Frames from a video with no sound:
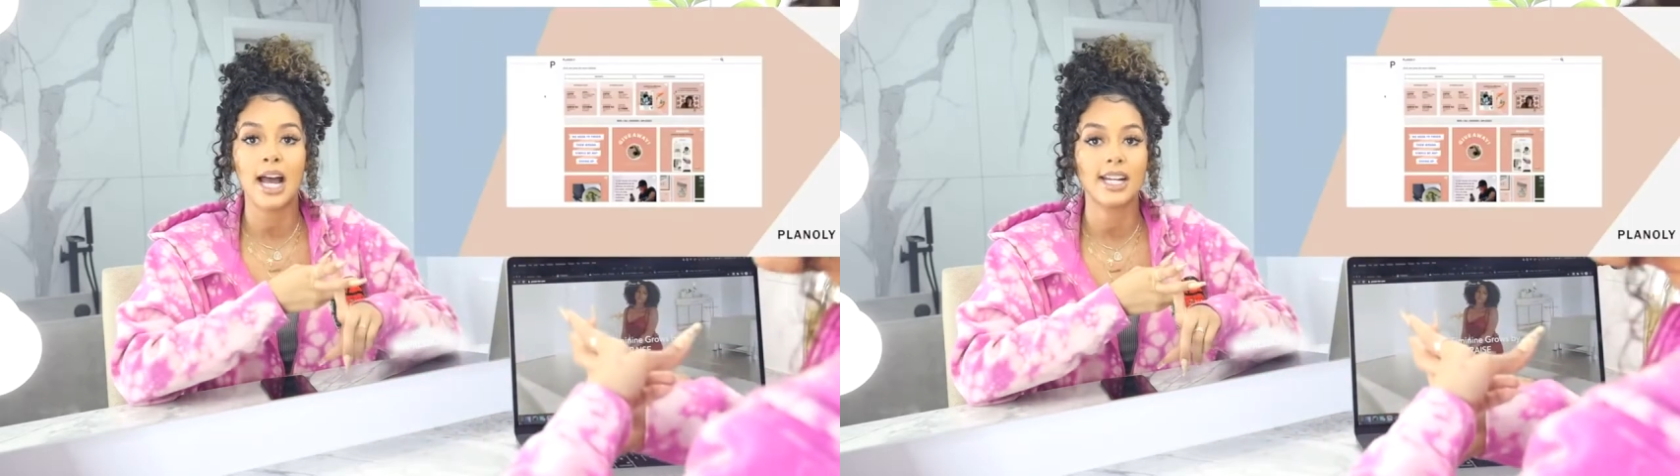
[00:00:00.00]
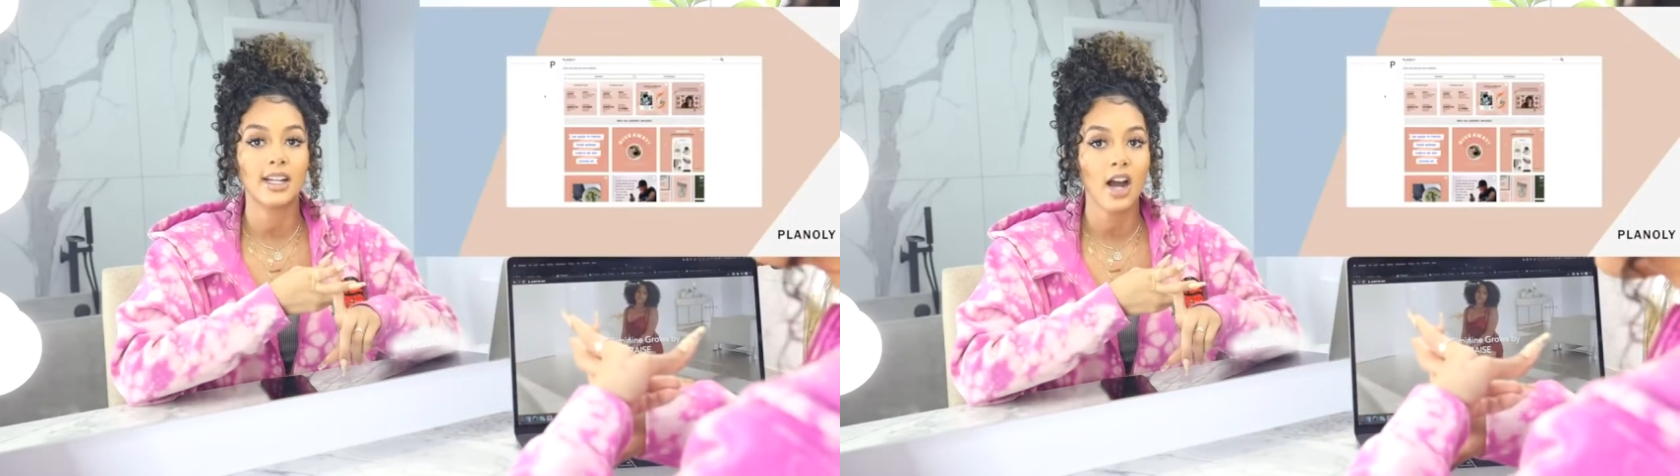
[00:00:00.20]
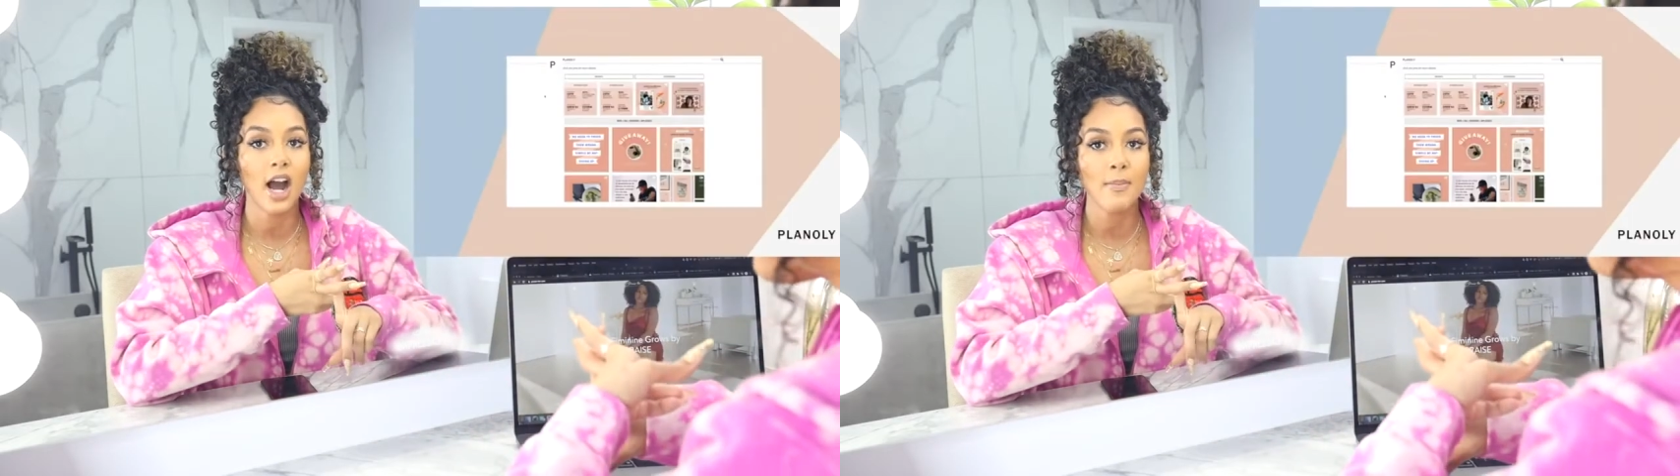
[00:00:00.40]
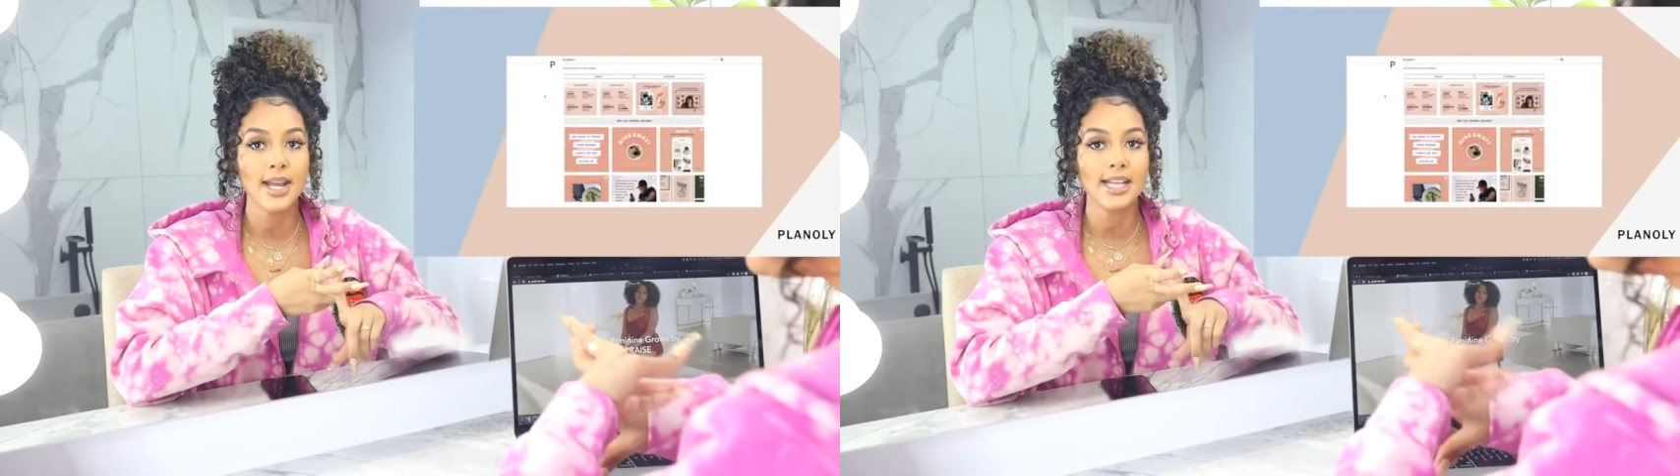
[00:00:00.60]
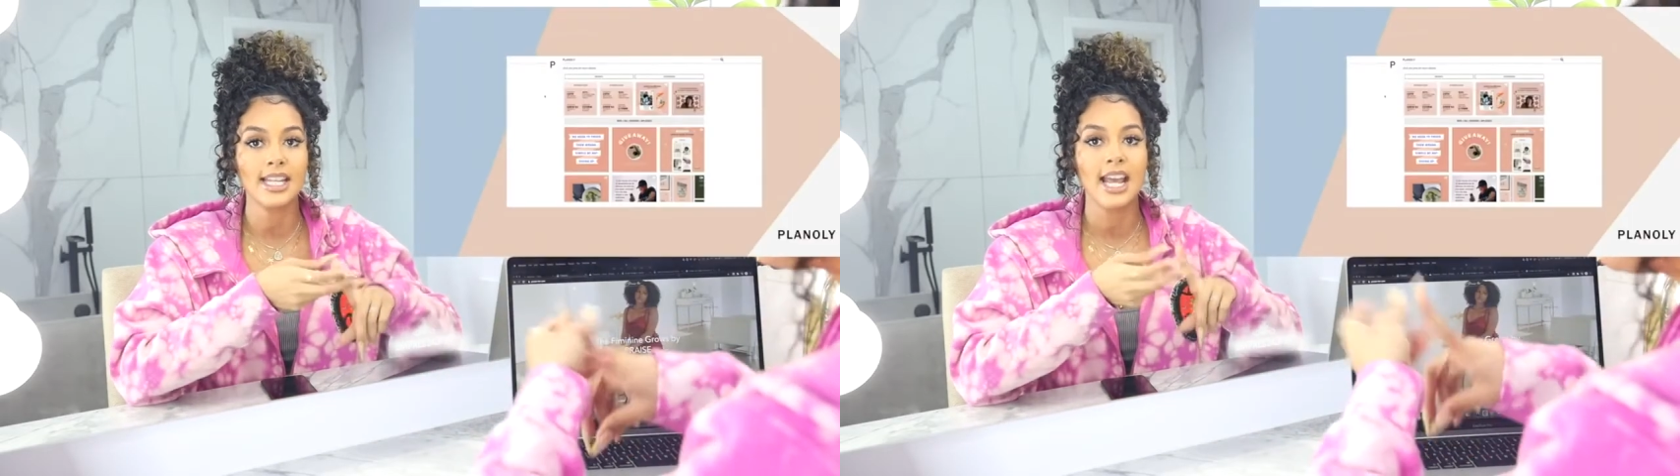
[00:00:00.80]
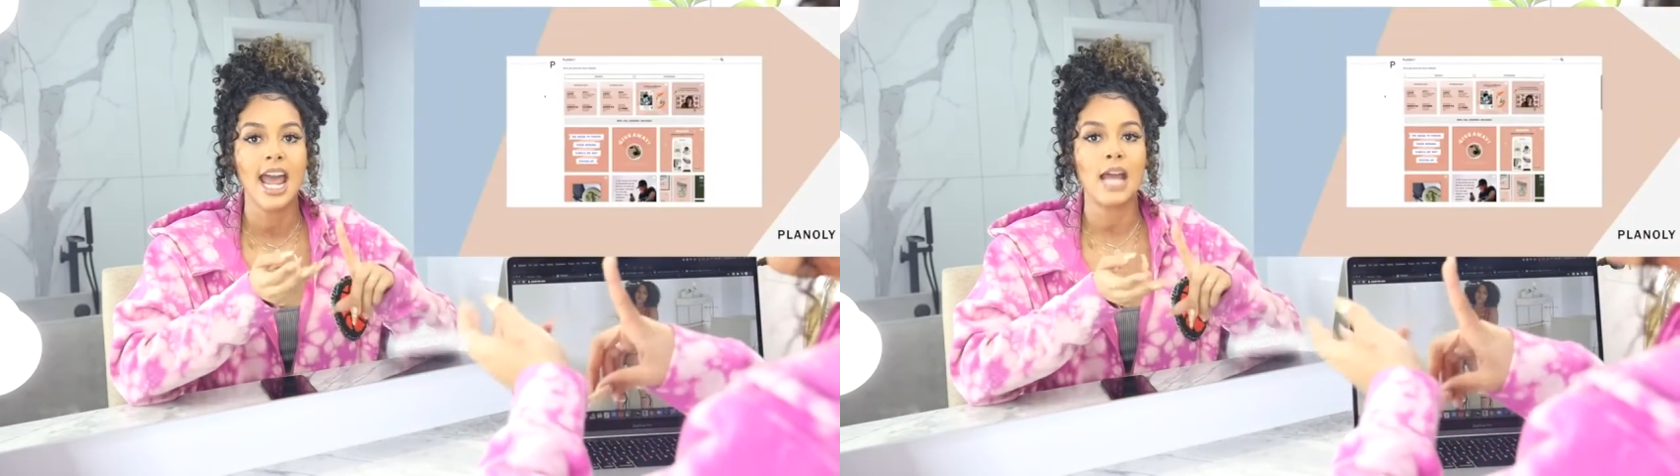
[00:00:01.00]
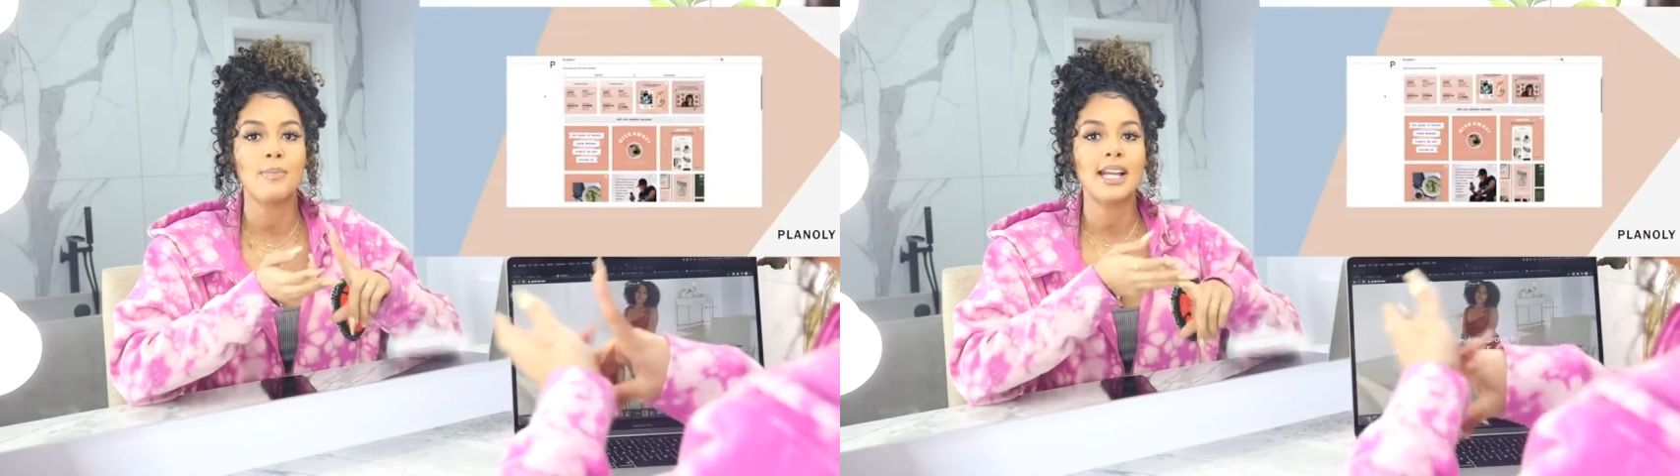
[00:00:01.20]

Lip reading: reply to comments,